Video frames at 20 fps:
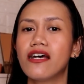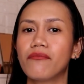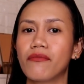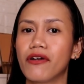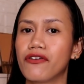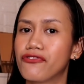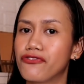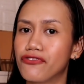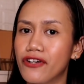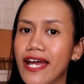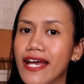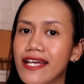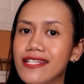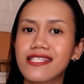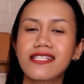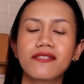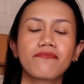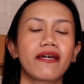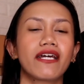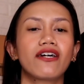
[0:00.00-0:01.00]
my
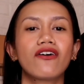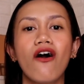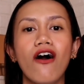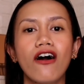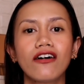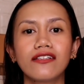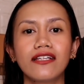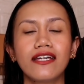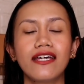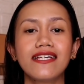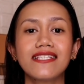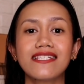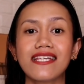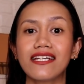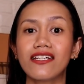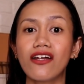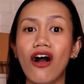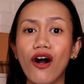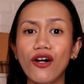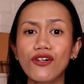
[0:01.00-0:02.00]
friends, my colleagues,
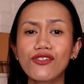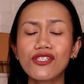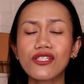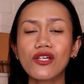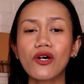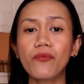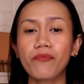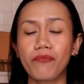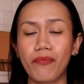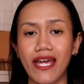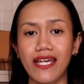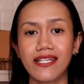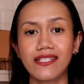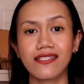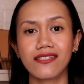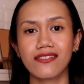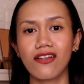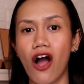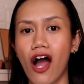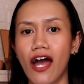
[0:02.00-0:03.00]
and also
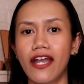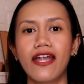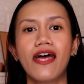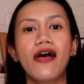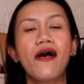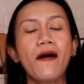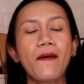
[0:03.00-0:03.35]
based on